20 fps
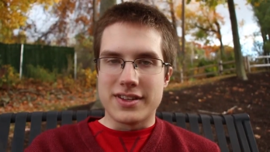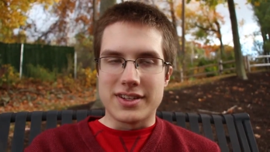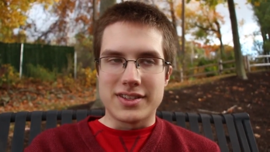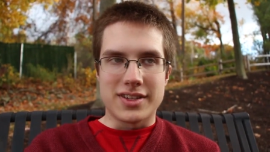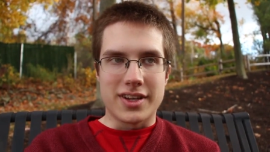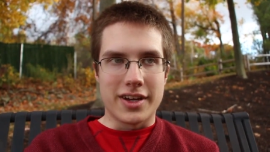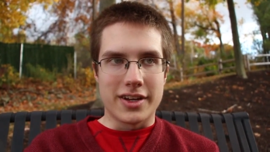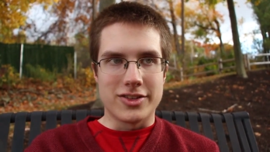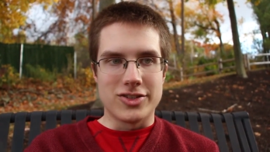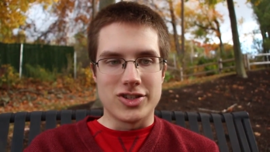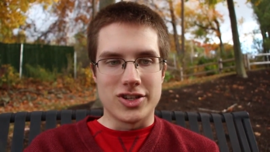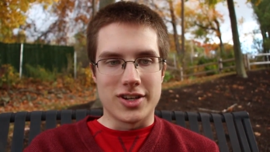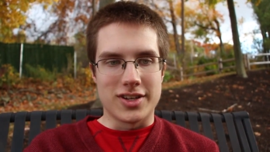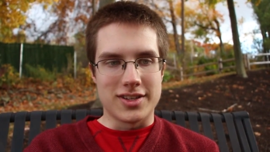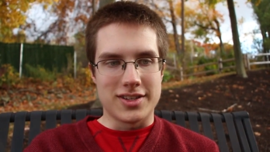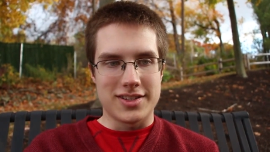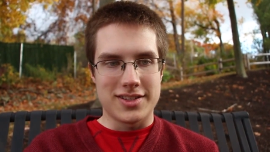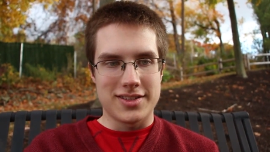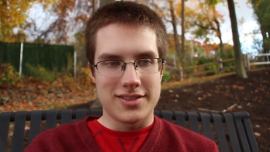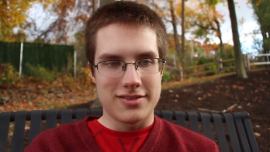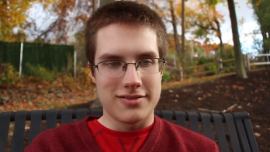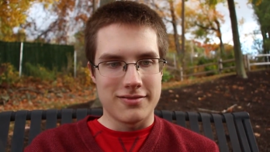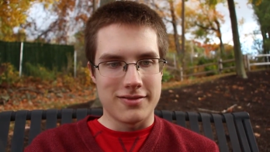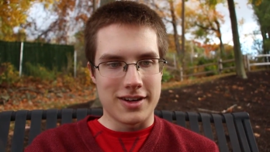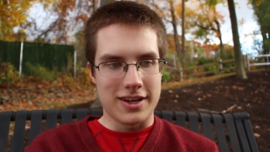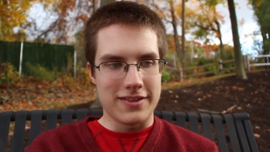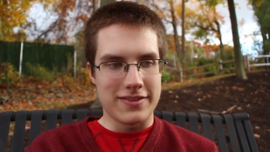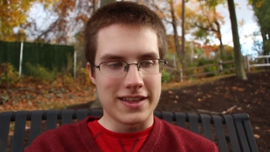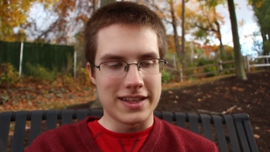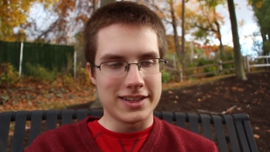that touch us,
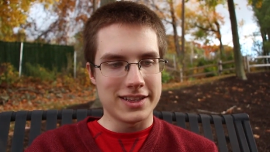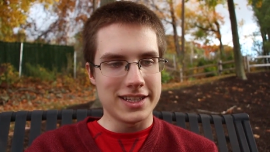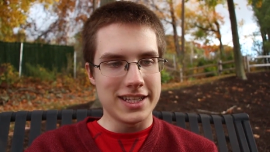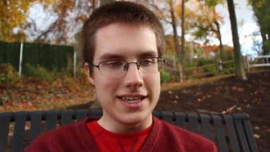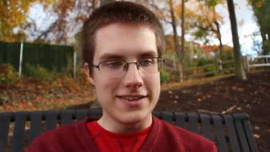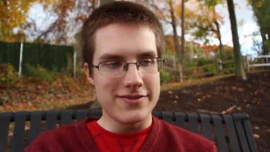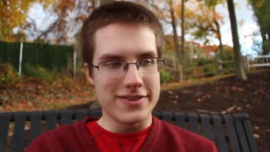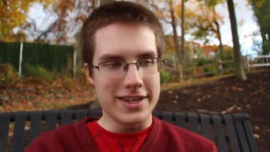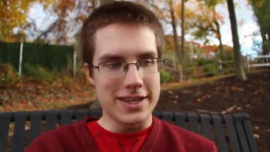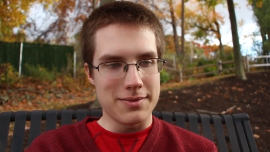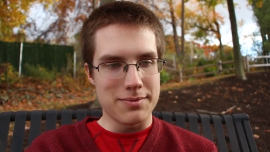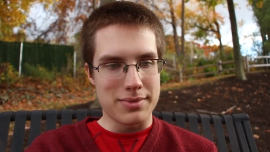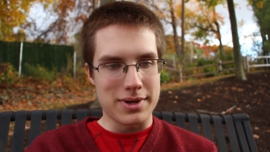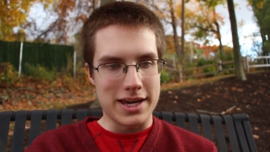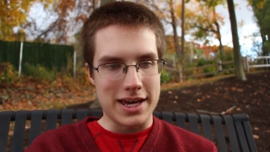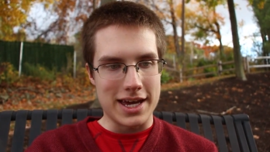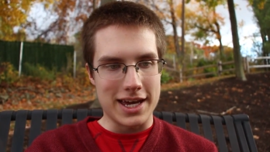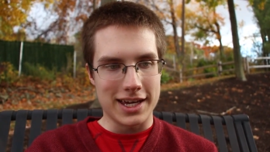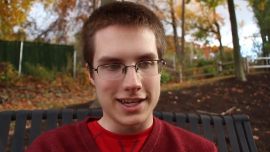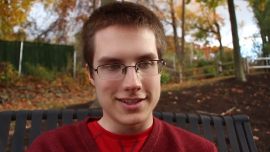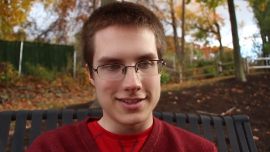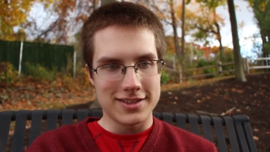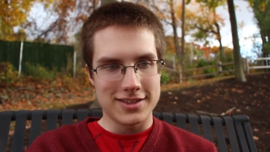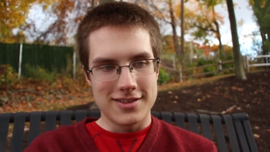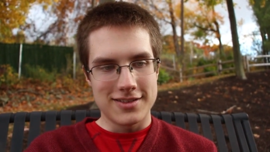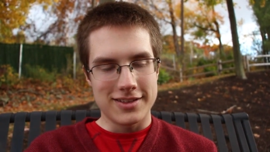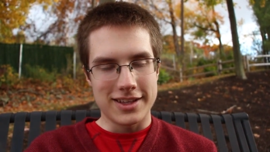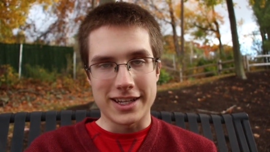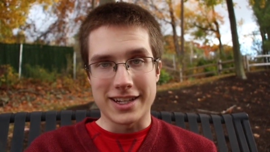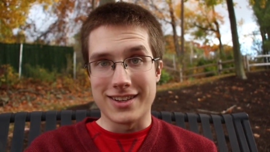right, that leave an impact,
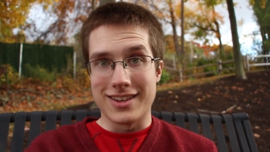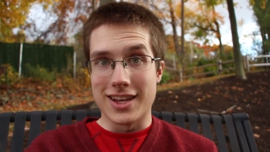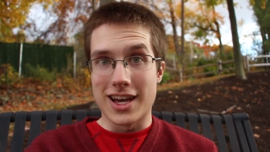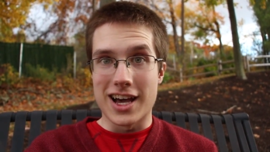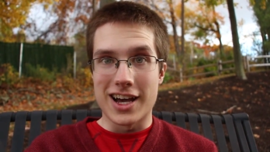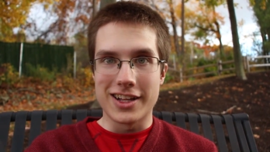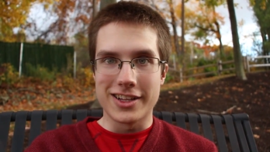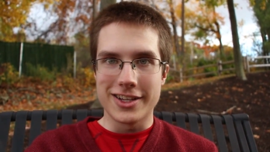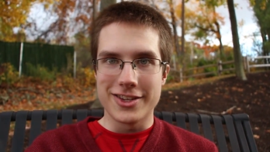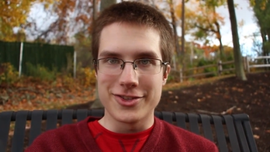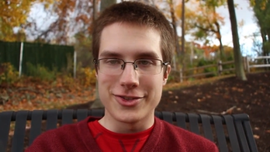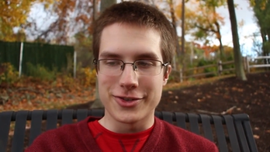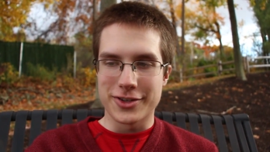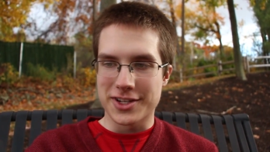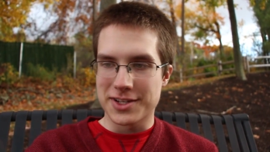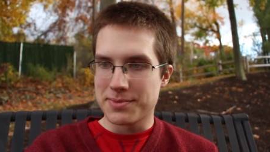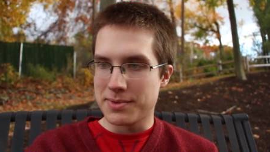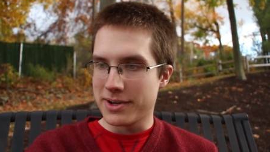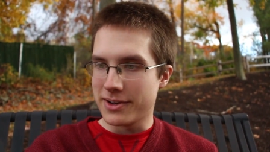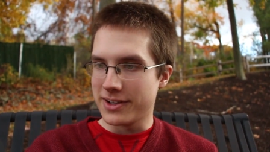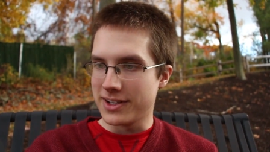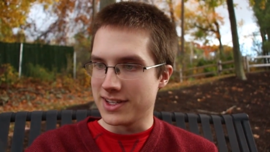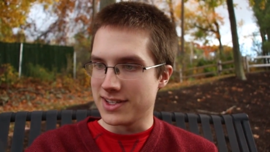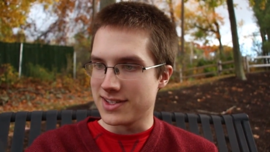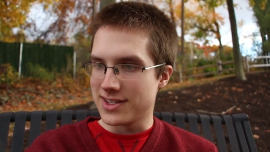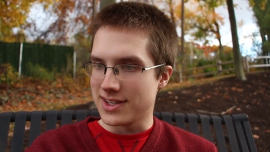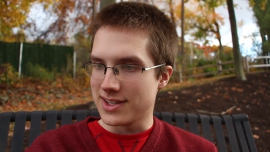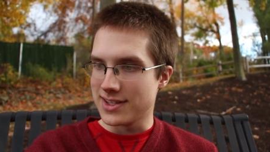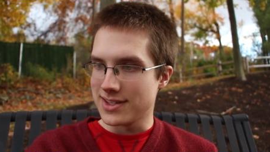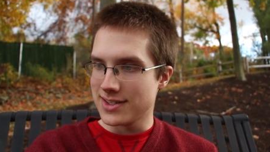like knowledge or
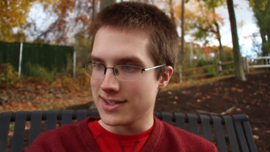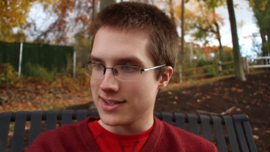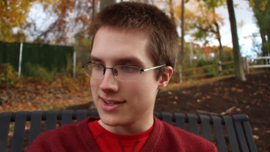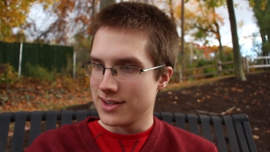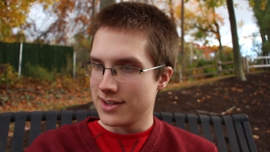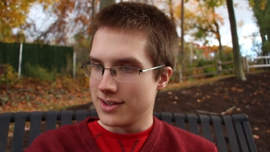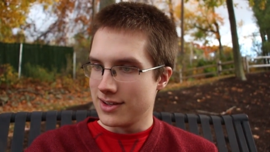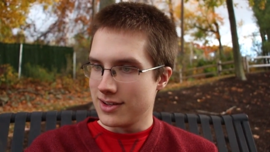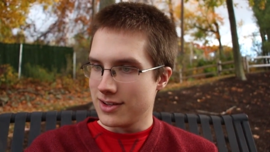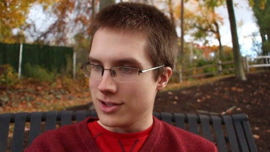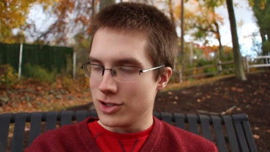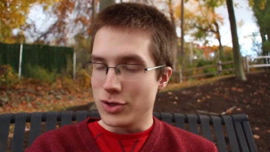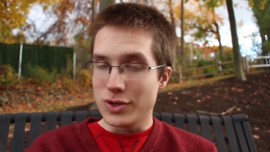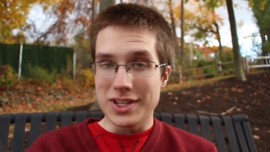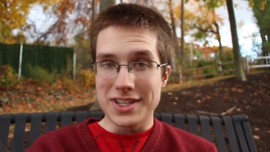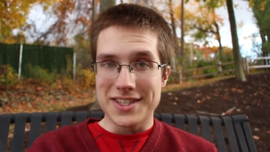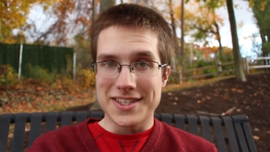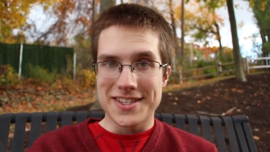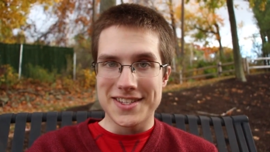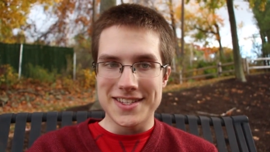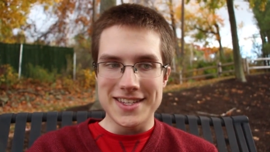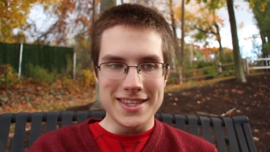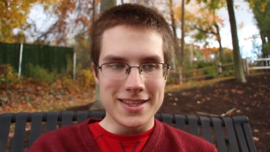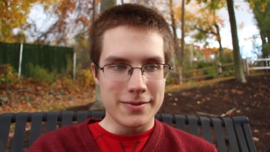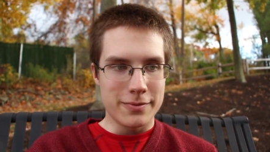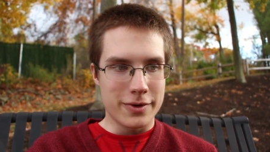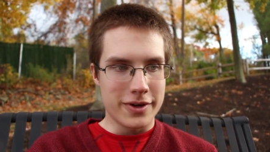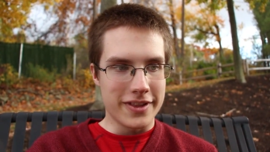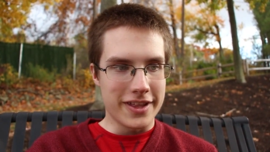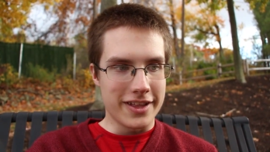experiences, you can see
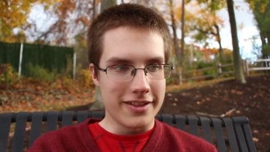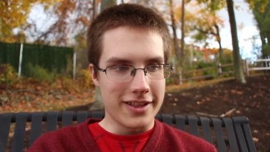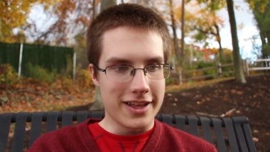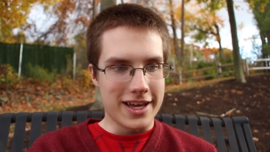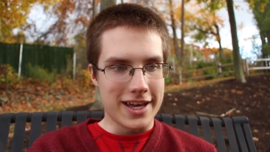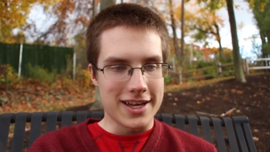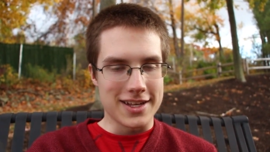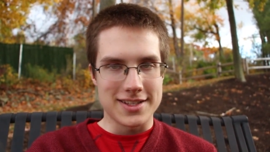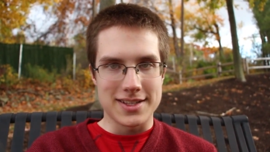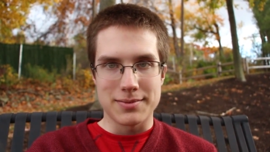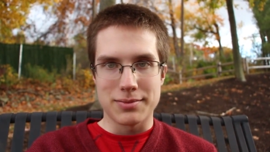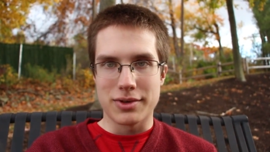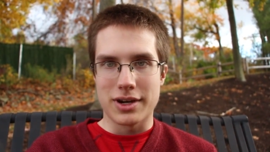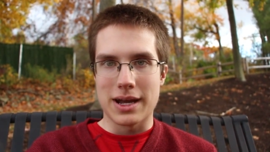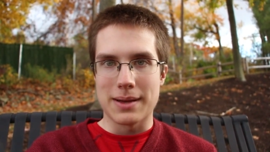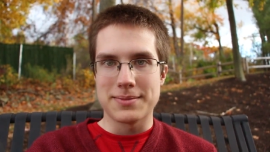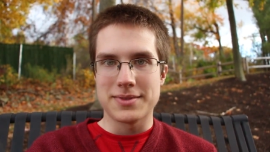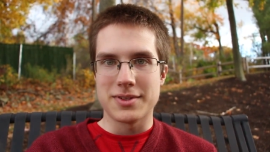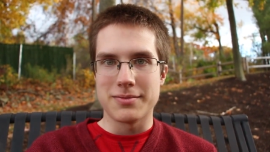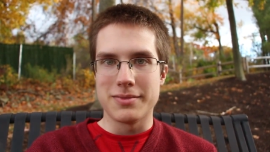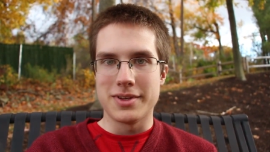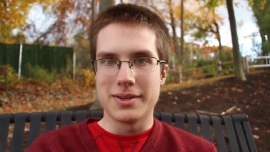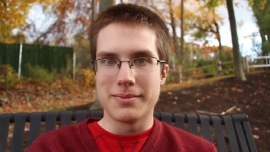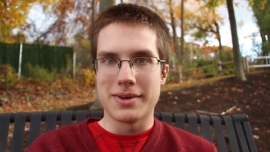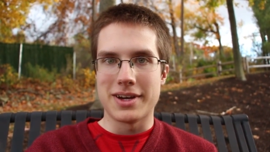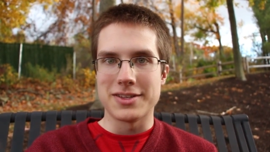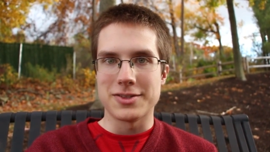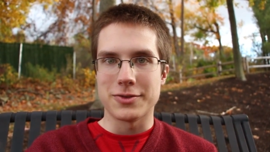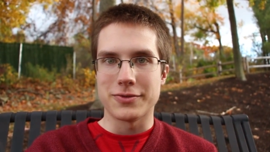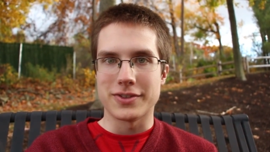them while they last, and perhaps they're
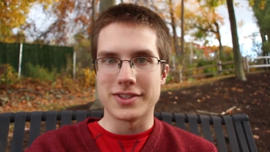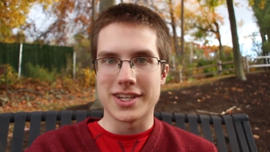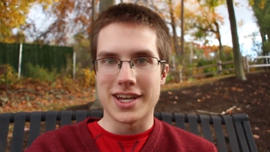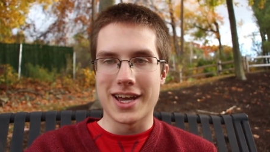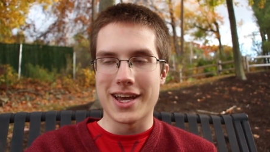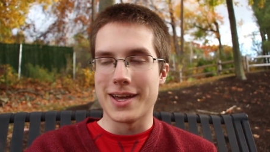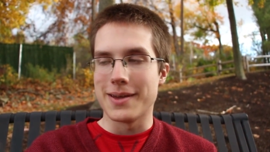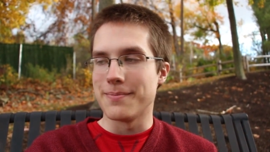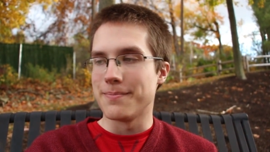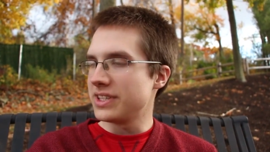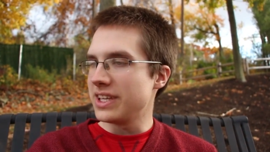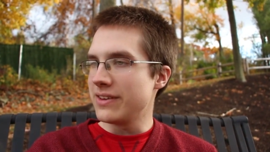minimized over time.